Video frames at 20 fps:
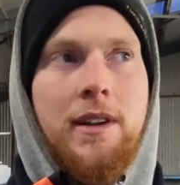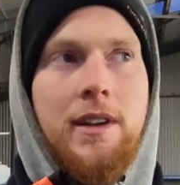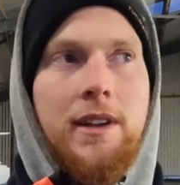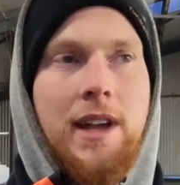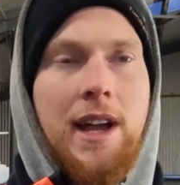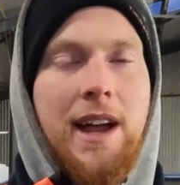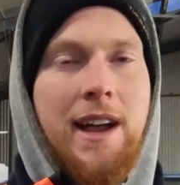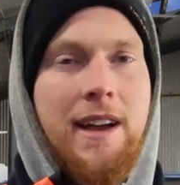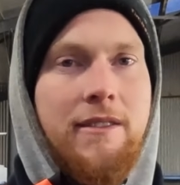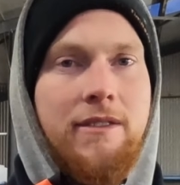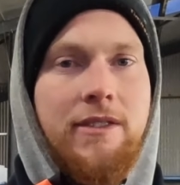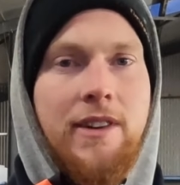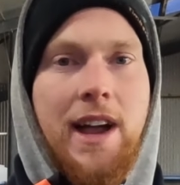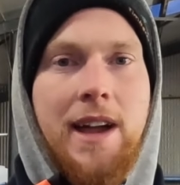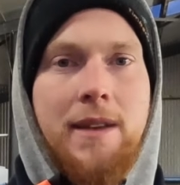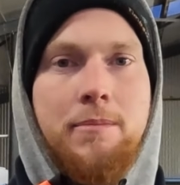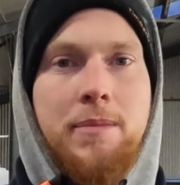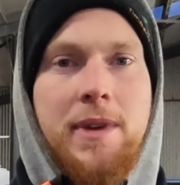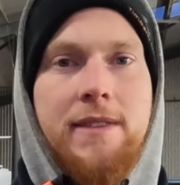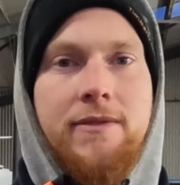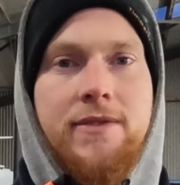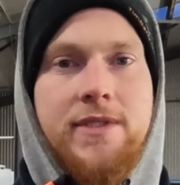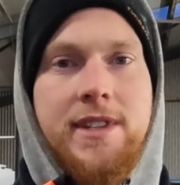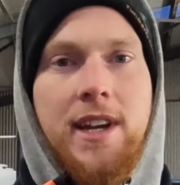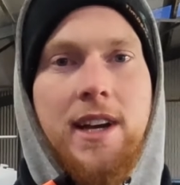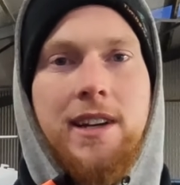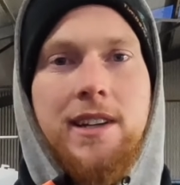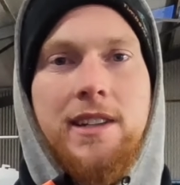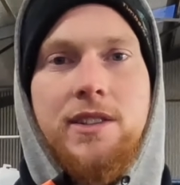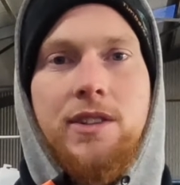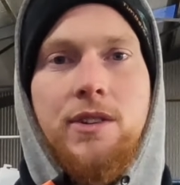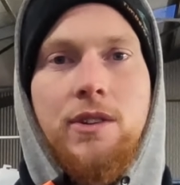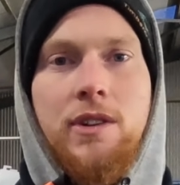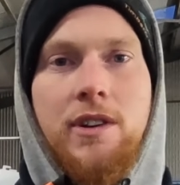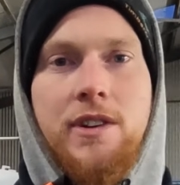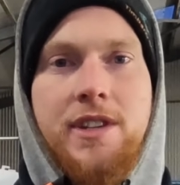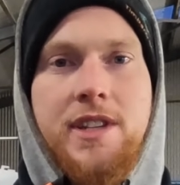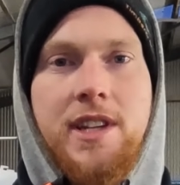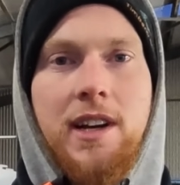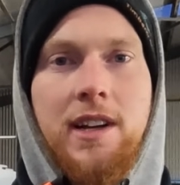have had beef stock and
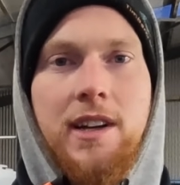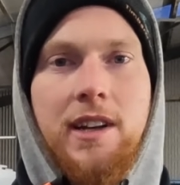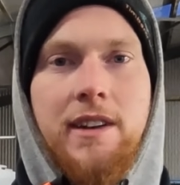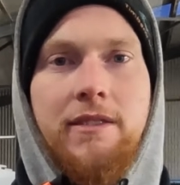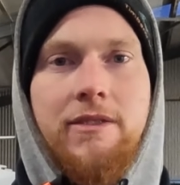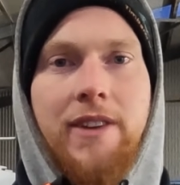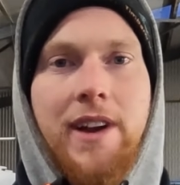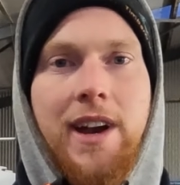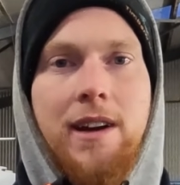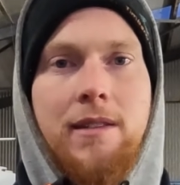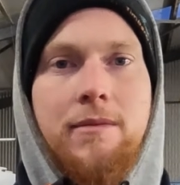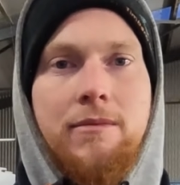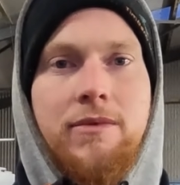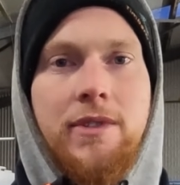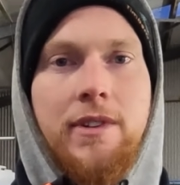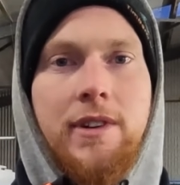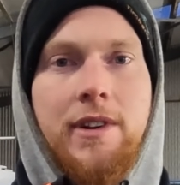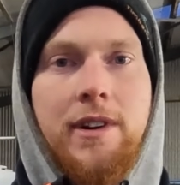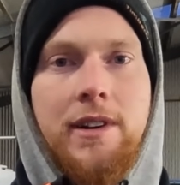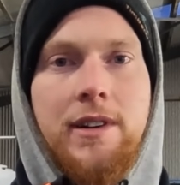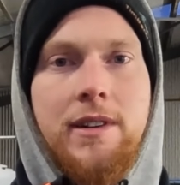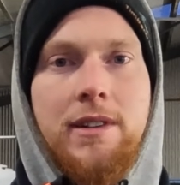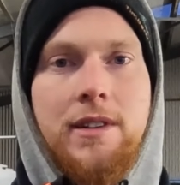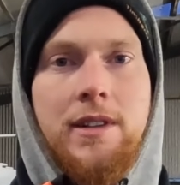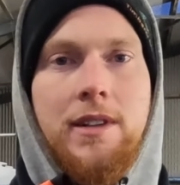suckler stock on the farm for